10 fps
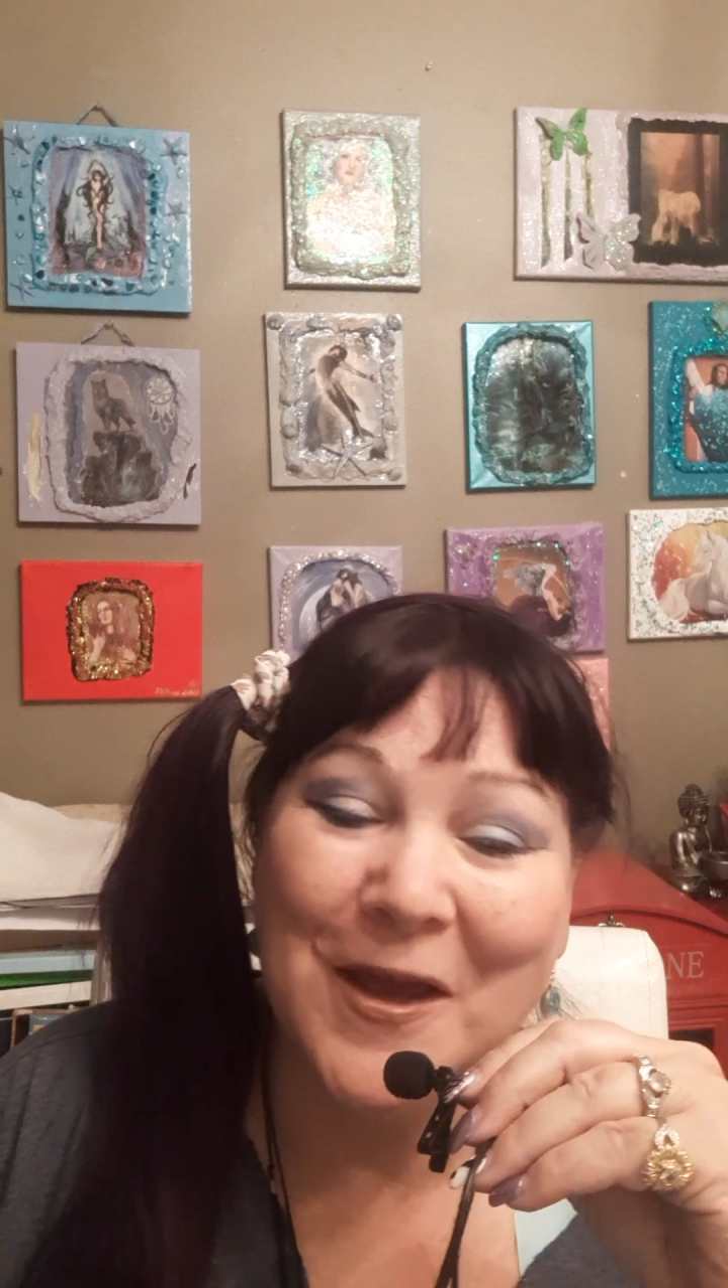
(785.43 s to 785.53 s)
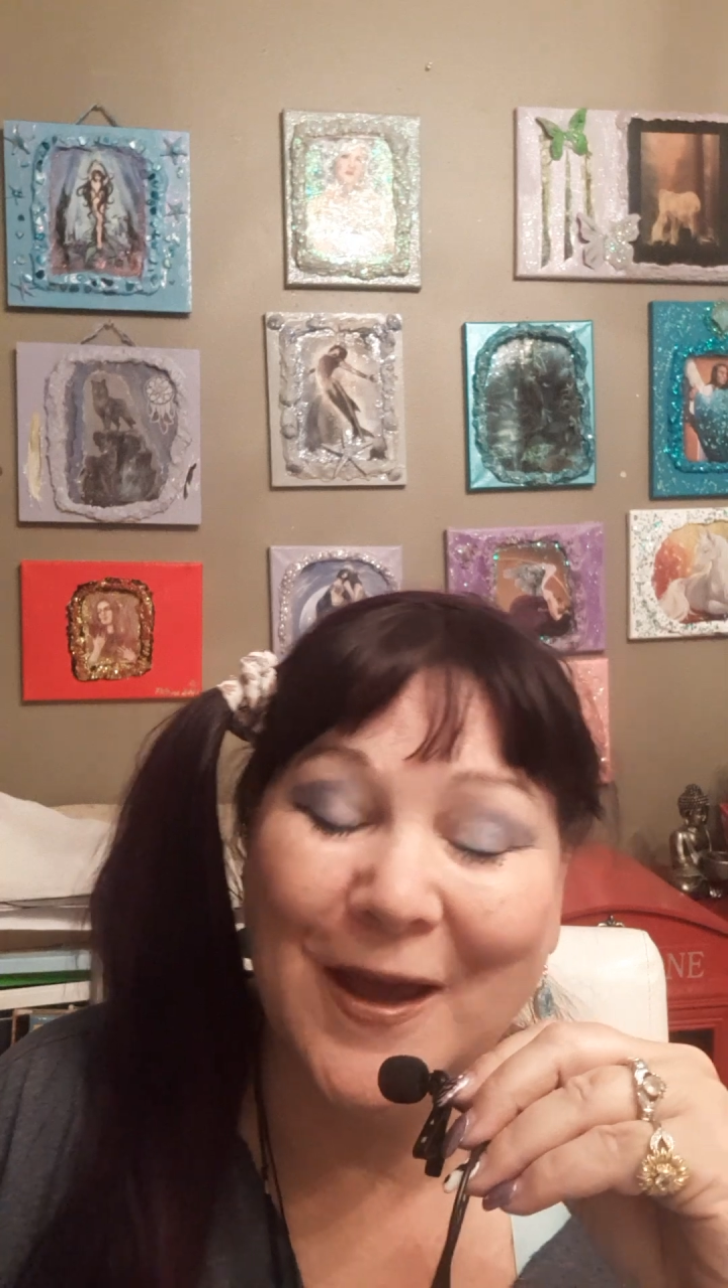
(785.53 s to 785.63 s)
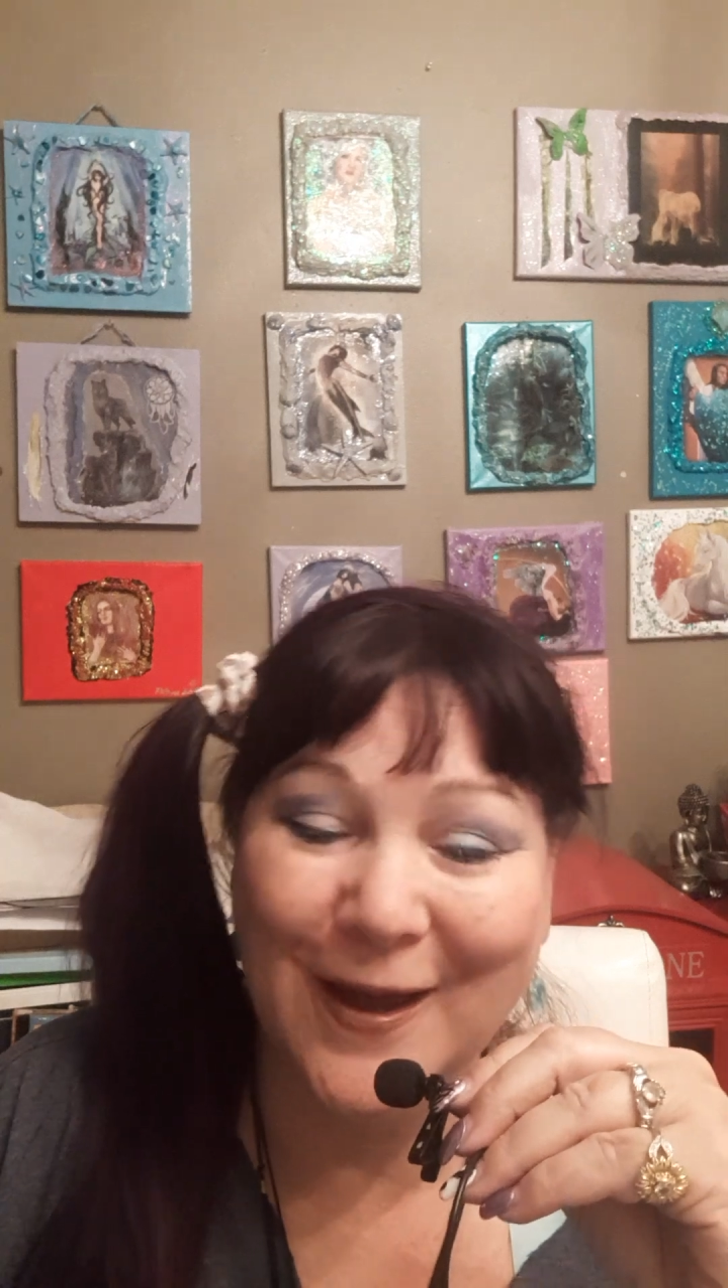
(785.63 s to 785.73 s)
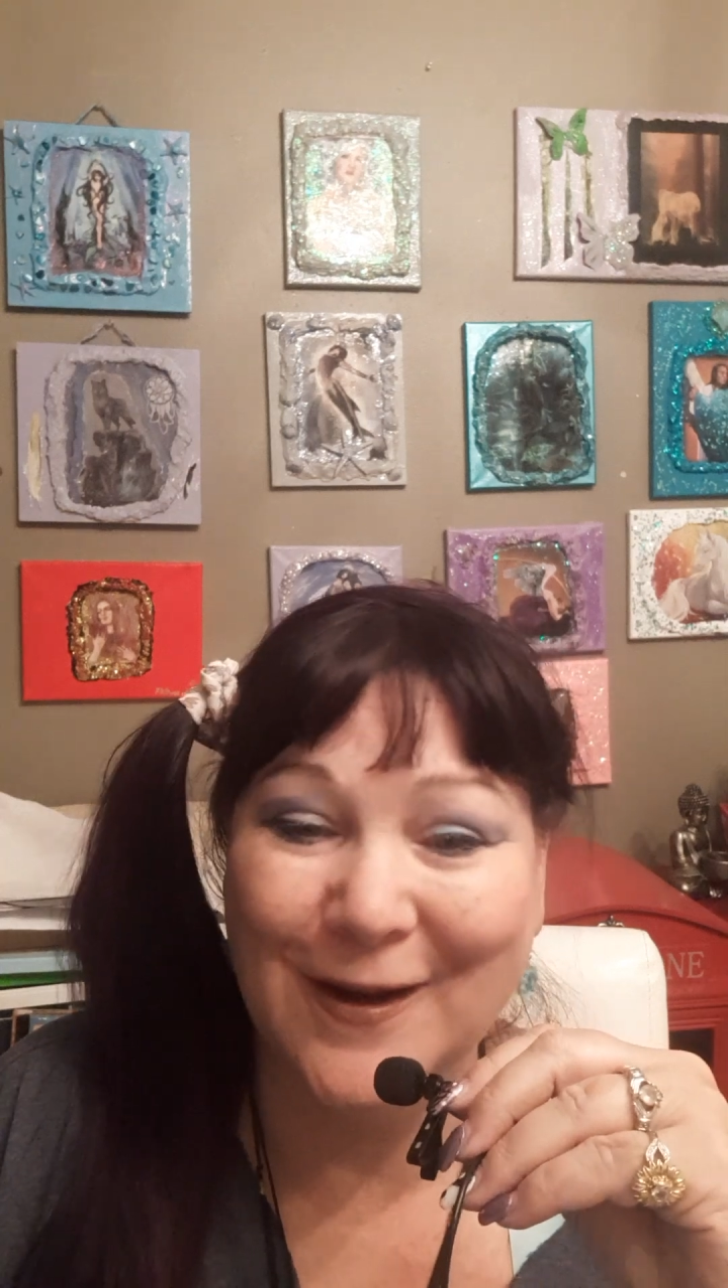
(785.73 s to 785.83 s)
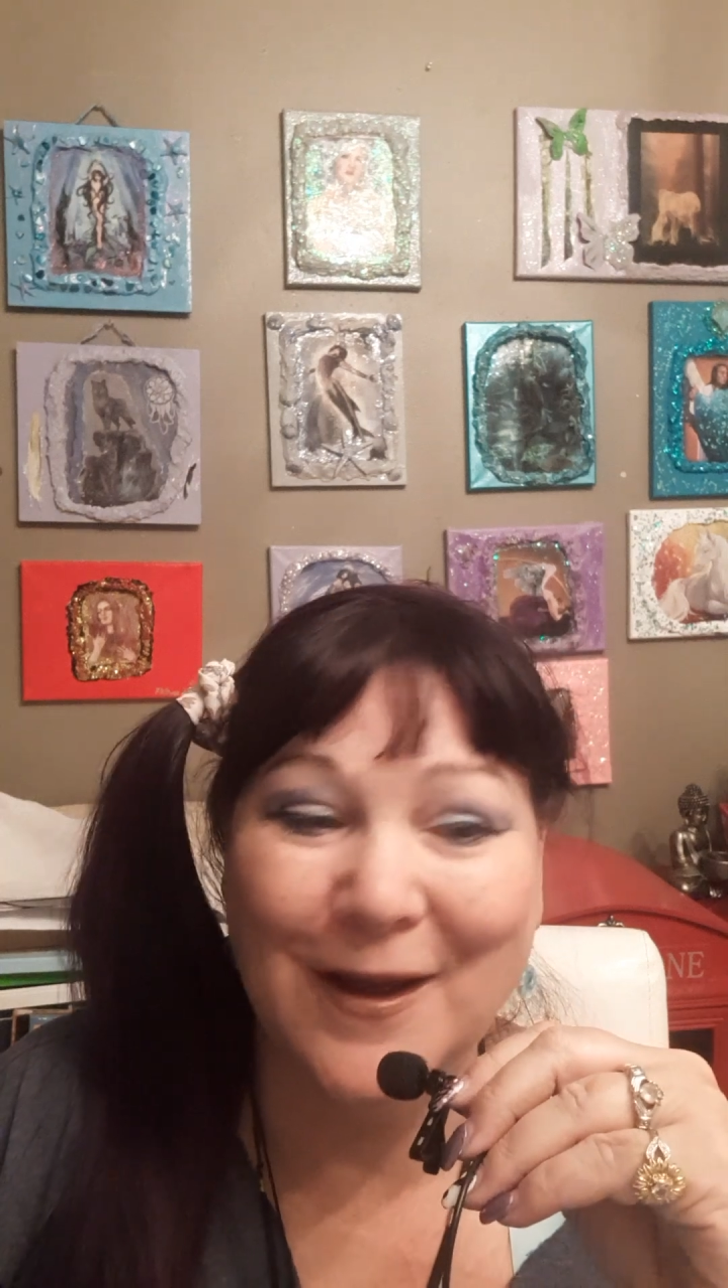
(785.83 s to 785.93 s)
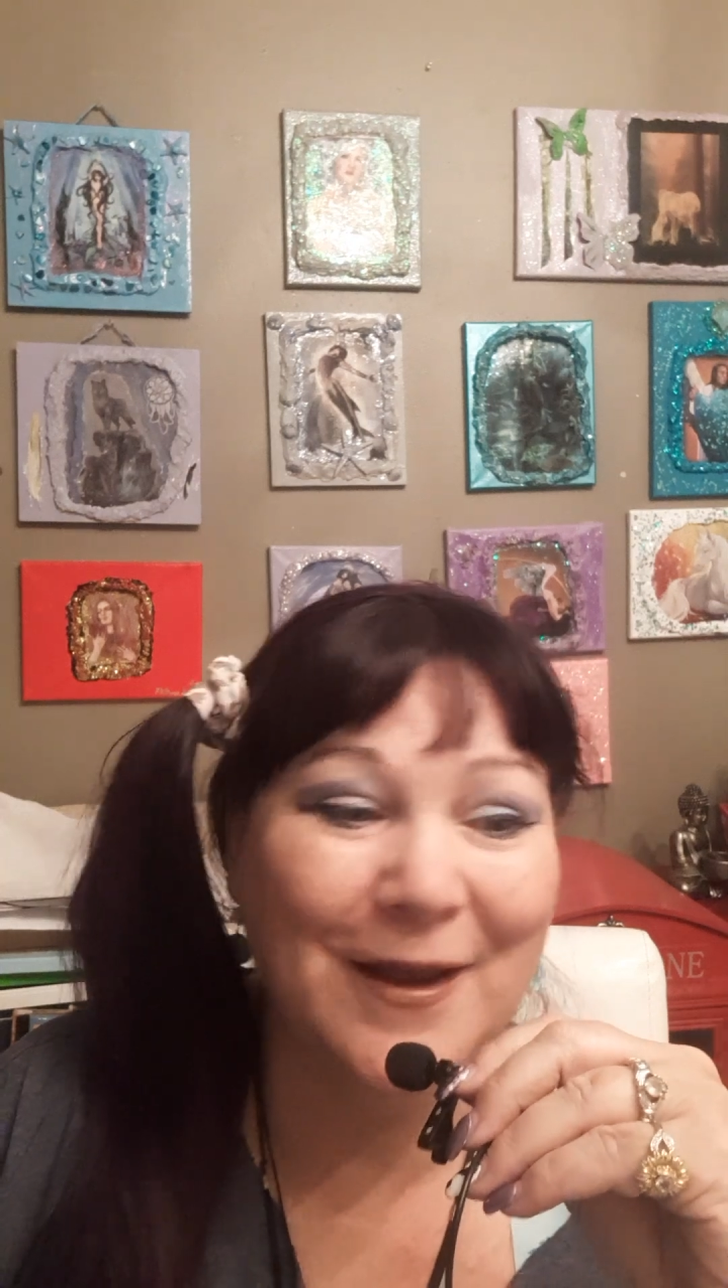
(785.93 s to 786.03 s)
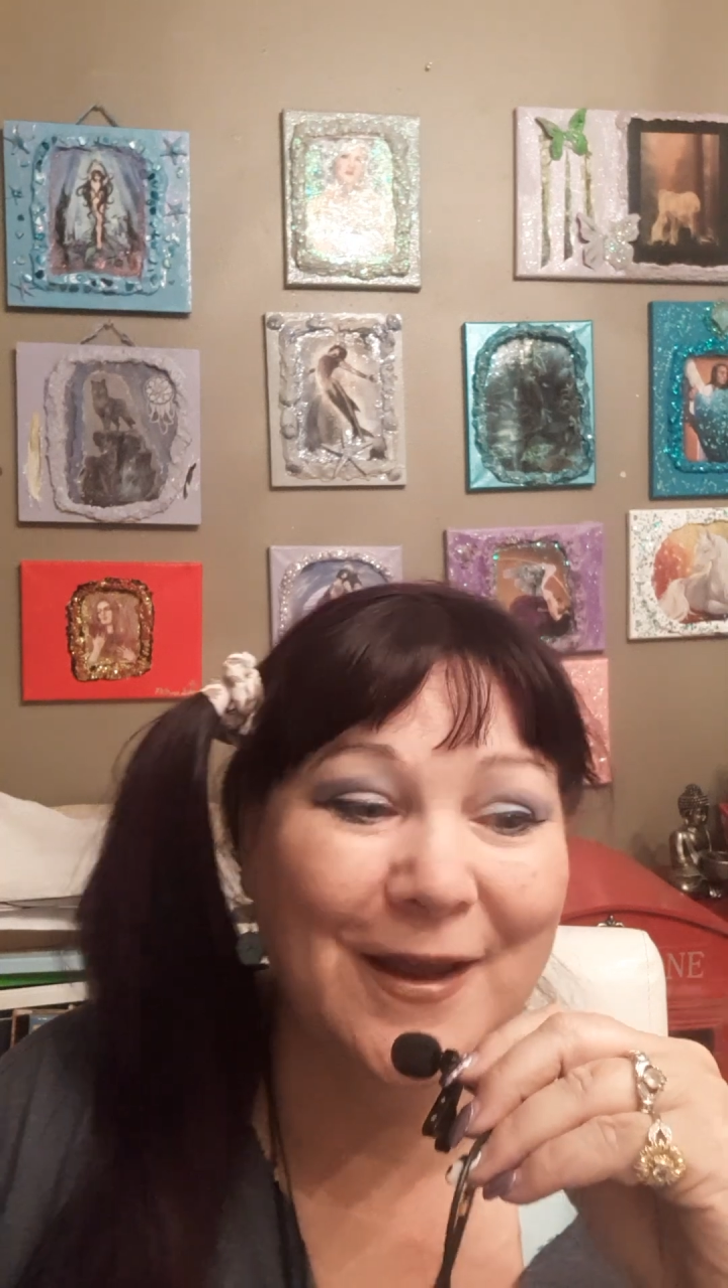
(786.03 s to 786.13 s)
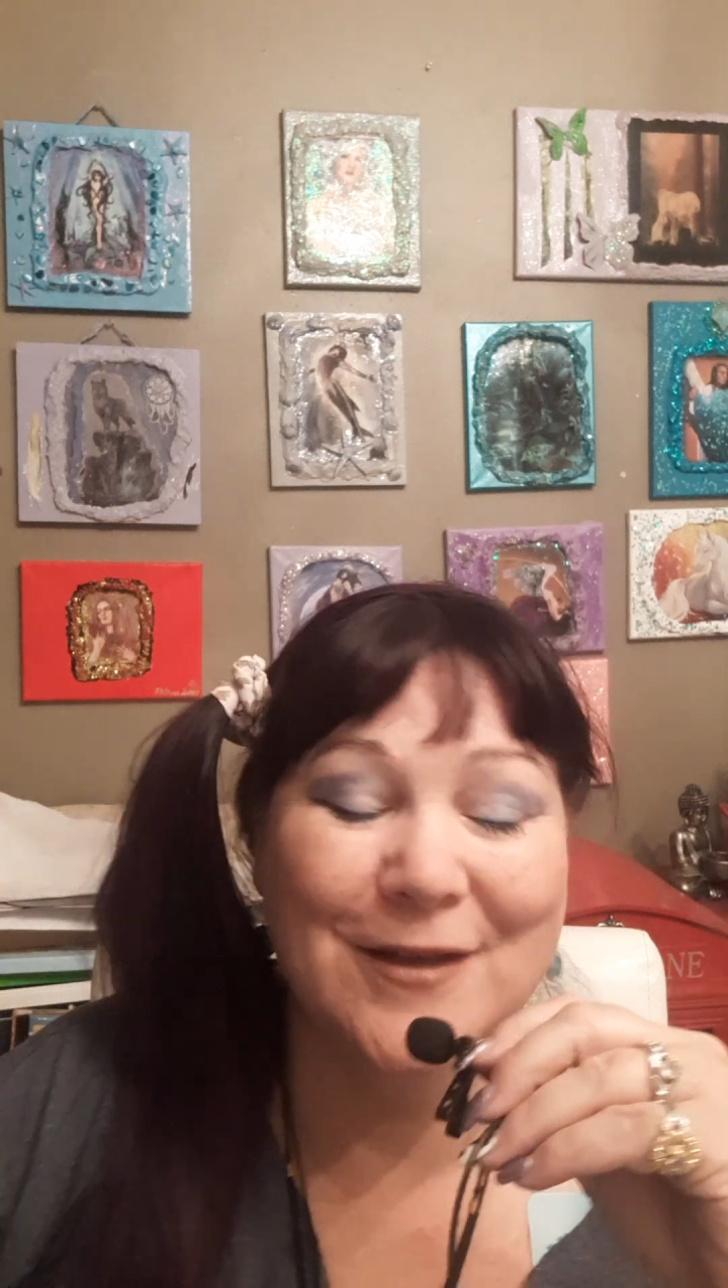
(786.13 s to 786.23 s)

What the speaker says: And I